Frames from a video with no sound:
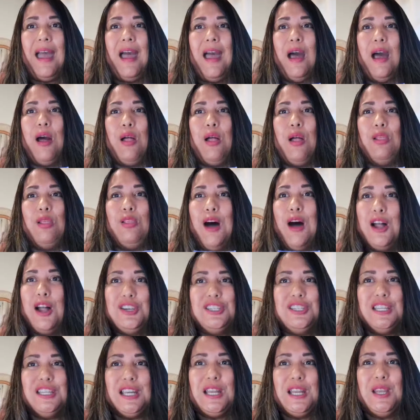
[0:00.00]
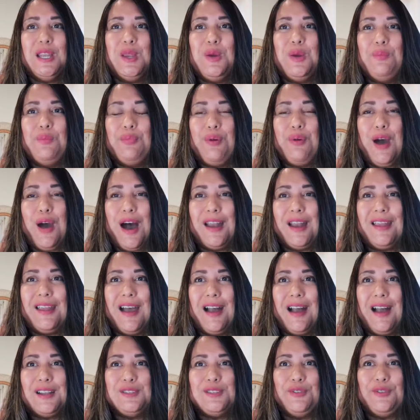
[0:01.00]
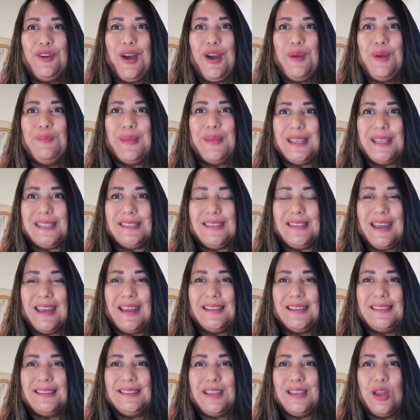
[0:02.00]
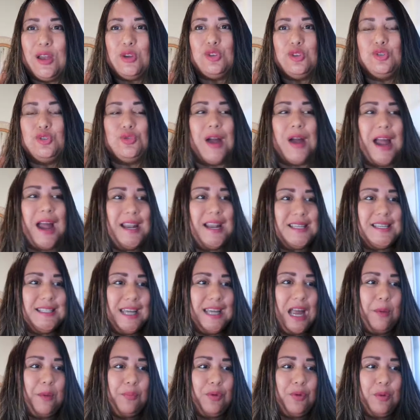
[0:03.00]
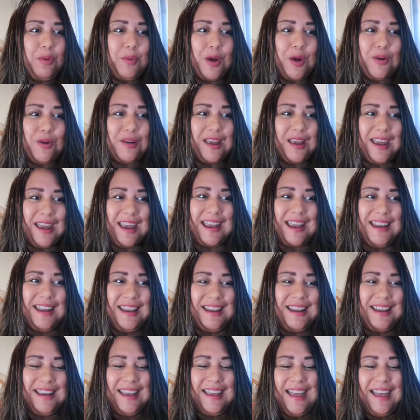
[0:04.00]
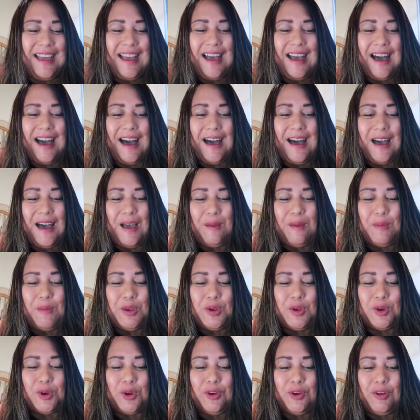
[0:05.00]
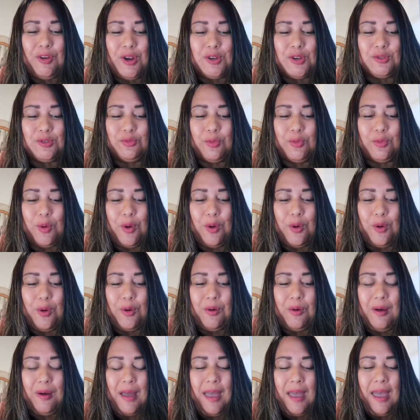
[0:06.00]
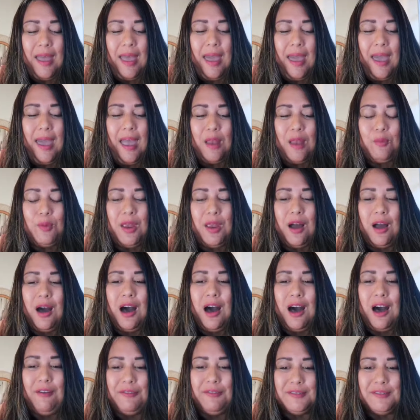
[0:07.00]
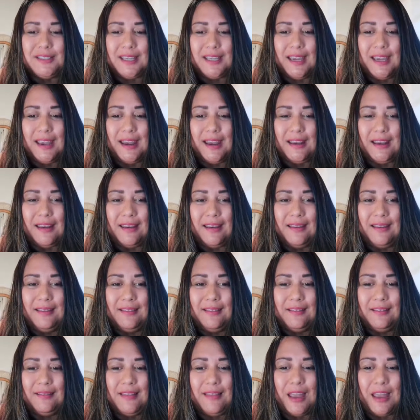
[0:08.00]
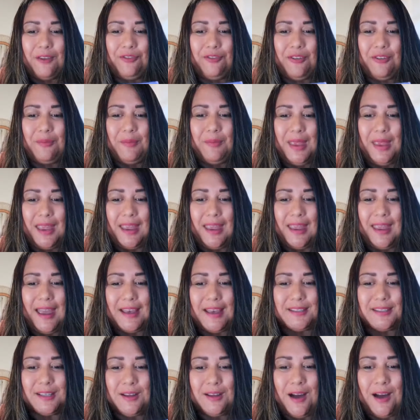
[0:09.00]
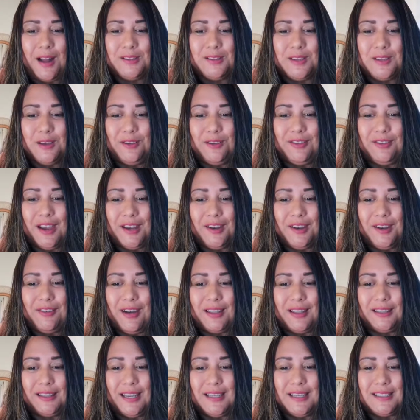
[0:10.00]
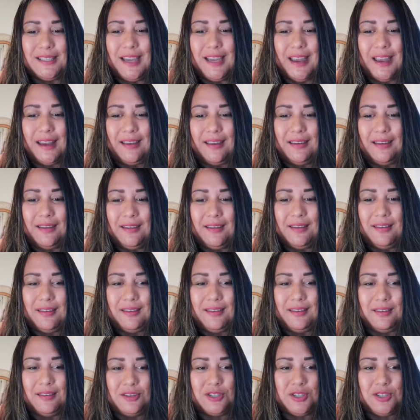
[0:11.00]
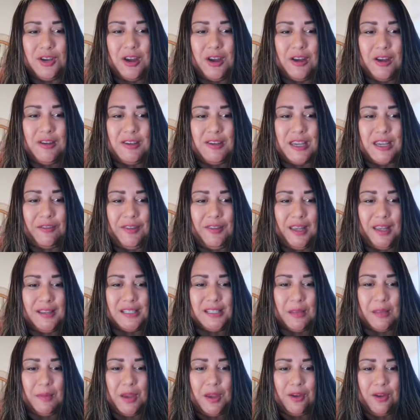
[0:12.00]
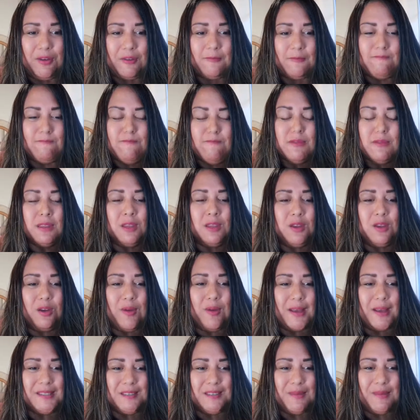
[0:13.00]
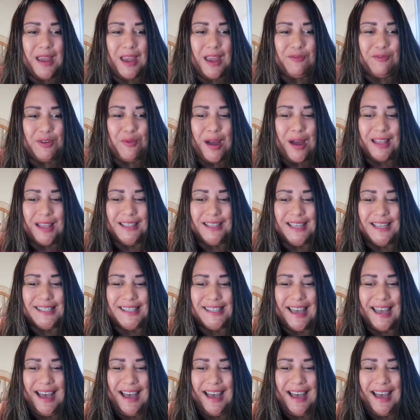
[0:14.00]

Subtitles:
launching a new product for our business, trying to get promoted in your current role. And we often, like for me as a content creator on LinkedIn, sure, you definitely can send me your resume if you want, Lisa.